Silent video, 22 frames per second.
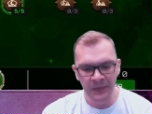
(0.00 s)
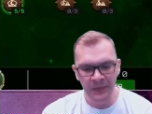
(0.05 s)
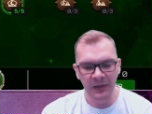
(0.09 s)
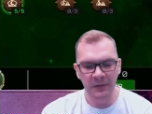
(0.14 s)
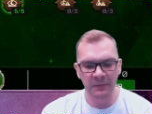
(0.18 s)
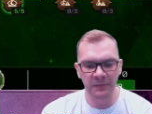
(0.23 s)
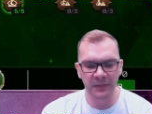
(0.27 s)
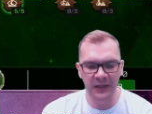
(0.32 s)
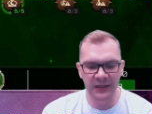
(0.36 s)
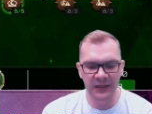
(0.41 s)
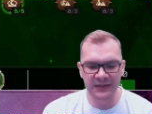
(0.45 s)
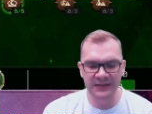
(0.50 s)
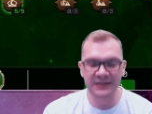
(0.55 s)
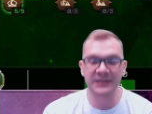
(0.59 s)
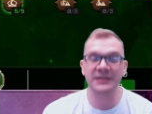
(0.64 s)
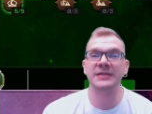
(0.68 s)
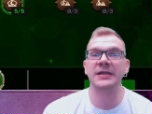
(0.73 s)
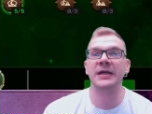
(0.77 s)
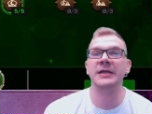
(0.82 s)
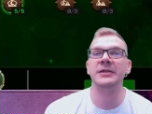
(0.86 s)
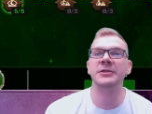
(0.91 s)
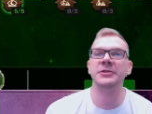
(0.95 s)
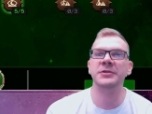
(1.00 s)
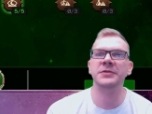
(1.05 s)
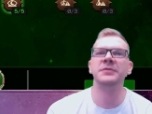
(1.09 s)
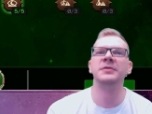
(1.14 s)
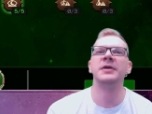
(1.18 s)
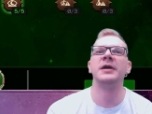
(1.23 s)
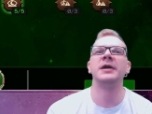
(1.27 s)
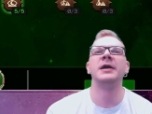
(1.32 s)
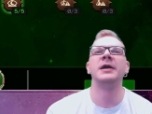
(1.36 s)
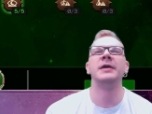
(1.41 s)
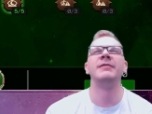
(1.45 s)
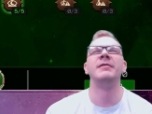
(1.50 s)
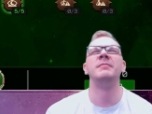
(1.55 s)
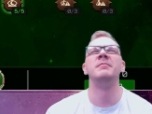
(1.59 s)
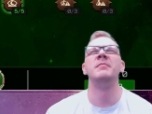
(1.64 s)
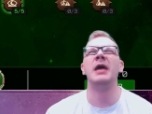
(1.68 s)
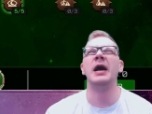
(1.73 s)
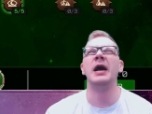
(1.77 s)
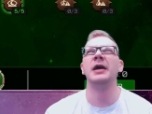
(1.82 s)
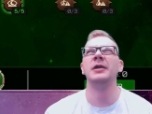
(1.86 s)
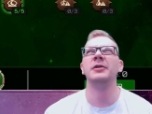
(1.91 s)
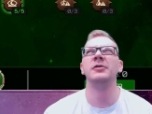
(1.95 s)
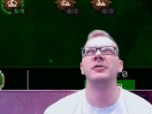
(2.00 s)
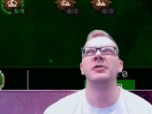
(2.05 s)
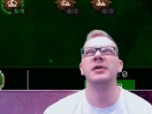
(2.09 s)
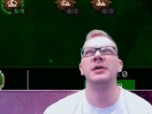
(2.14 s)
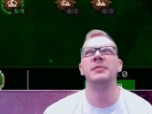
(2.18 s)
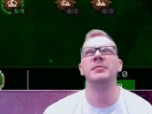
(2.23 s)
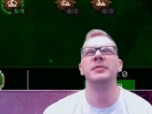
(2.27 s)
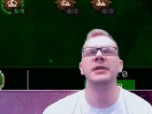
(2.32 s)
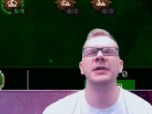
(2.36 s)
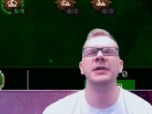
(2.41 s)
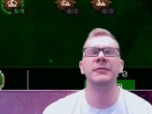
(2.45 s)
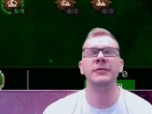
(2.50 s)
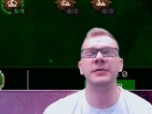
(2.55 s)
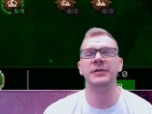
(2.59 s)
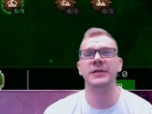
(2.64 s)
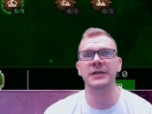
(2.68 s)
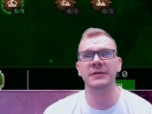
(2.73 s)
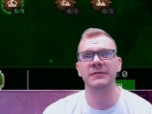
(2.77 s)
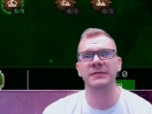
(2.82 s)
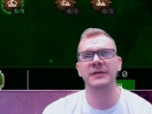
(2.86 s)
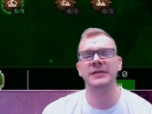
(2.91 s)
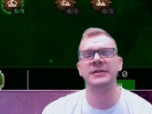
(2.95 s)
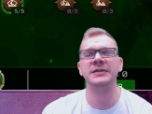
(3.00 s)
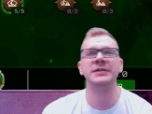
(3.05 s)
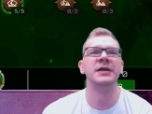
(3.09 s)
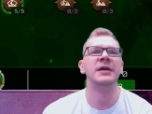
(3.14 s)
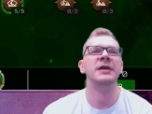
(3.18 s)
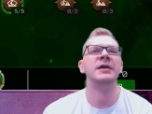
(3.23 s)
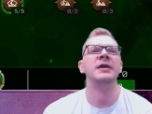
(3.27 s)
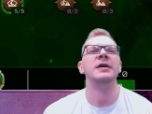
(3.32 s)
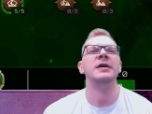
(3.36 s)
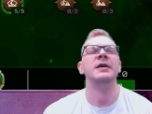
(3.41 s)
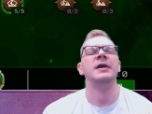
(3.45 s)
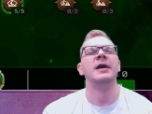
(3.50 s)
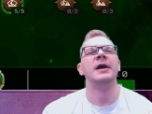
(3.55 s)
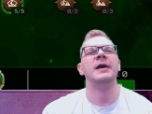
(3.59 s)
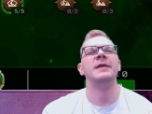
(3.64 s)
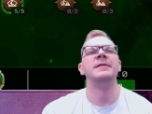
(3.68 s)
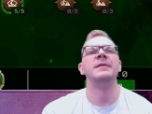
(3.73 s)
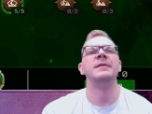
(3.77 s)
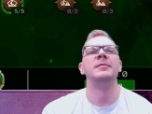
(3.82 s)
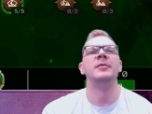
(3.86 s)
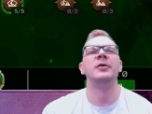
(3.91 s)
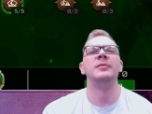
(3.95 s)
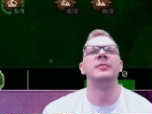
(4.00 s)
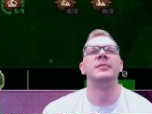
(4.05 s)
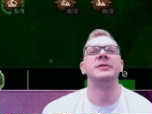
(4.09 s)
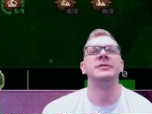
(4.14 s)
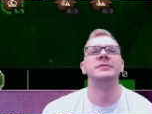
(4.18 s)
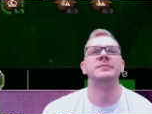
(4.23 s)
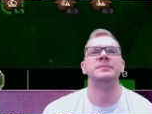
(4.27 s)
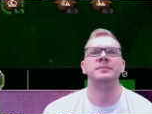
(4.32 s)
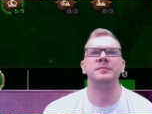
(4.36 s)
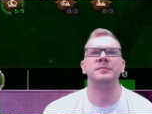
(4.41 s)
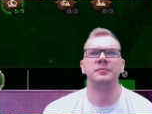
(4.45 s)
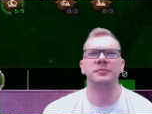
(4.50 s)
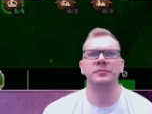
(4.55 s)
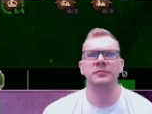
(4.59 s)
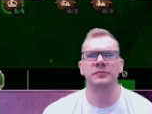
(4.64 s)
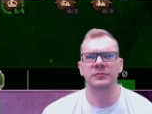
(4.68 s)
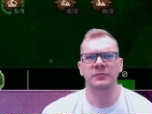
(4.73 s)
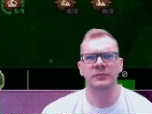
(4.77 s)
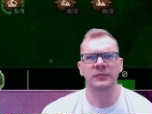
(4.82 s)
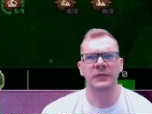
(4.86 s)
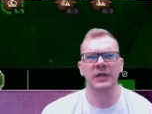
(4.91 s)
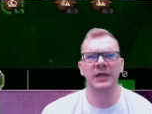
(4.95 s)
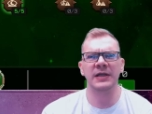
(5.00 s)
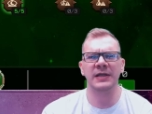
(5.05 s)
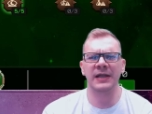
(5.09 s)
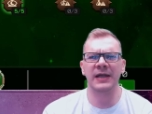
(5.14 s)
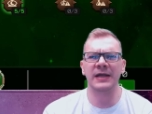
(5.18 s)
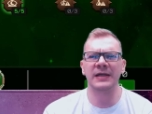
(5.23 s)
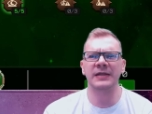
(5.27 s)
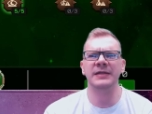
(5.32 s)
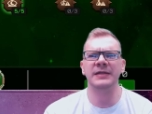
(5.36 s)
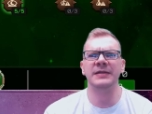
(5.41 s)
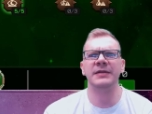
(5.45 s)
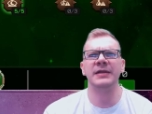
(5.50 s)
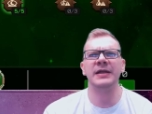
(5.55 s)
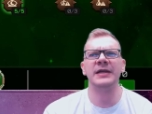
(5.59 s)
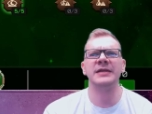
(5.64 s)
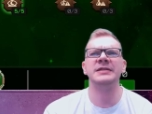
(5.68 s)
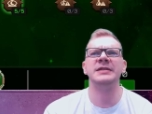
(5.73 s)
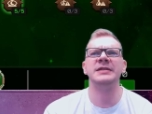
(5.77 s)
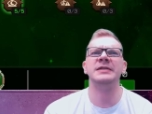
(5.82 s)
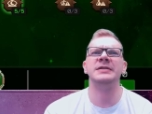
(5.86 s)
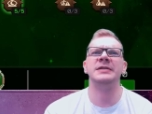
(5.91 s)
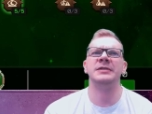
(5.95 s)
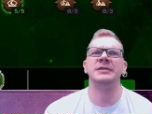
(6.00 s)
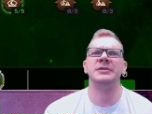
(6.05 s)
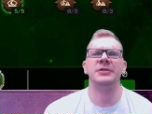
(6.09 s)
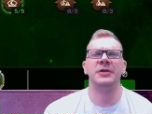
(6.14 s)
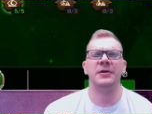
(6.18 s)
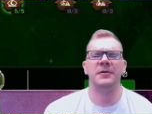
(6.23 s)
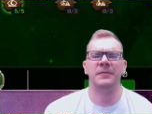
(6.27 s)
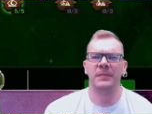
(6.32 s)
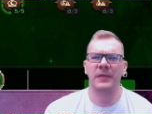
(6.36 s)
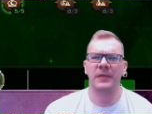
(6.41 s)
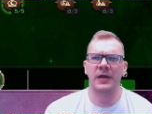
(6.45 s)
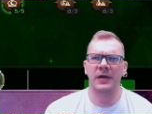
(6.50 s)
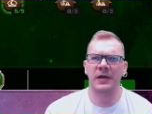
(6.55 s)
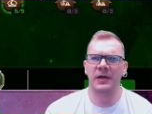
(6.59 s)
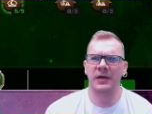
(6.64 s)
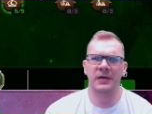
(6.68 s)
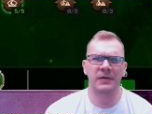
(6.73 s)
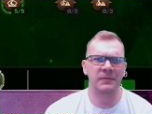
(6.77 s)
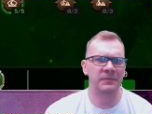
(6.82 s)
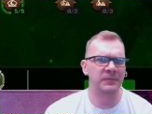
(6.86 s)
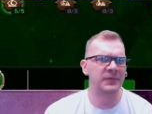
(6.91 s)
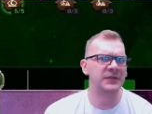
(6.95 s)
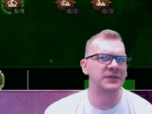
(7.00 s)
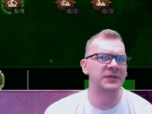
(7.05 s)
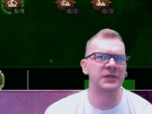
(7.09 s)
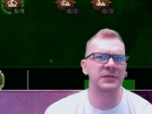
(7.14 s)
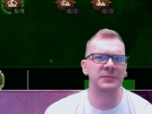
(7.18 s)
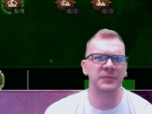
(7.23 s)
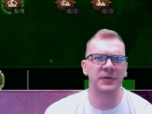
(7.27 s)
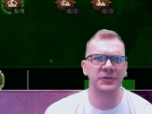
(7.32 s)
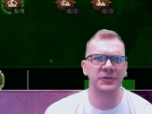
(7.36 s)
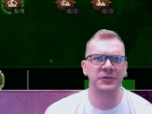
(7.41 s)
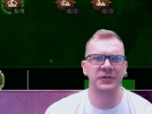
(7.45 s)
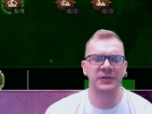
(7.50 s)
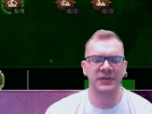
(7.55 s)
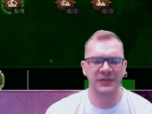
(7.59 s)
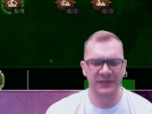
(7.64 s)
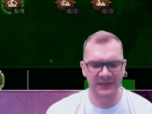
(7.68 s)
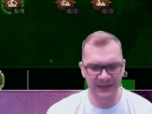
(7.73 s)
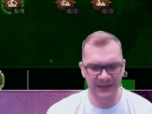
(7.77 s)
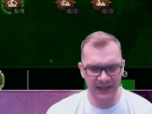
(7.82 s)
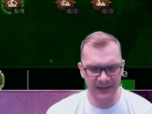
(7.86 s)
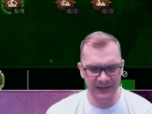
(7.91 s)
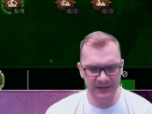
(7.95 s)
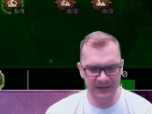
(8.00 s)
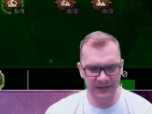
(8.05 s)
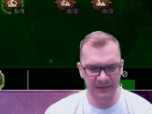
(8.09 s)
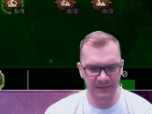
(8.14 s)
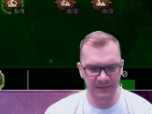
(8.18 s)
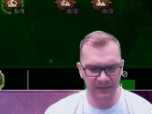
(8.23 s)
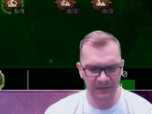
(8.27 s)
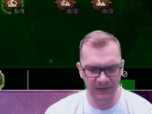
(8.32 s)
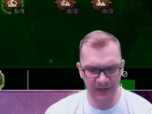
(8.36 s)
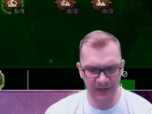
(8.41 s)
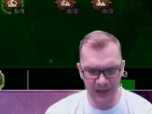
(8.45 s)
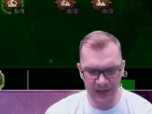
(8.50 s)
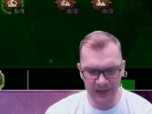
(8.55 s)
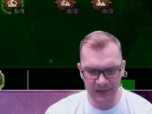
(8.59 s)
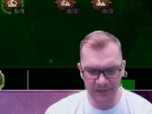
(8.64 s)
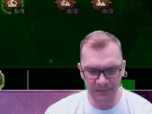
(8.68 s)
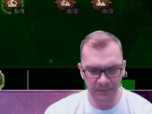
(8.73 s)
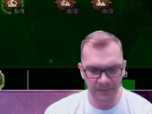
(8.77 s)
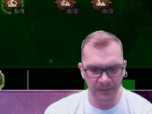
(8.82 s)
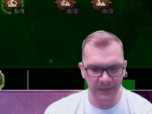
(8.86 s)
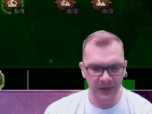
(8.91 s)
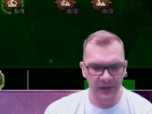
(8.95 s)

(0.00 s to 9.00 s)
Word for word: But since I do, I have a Mangog, I believe, on defense at the moment and likely in the next season. So uh, Mystic Dispersion stays there.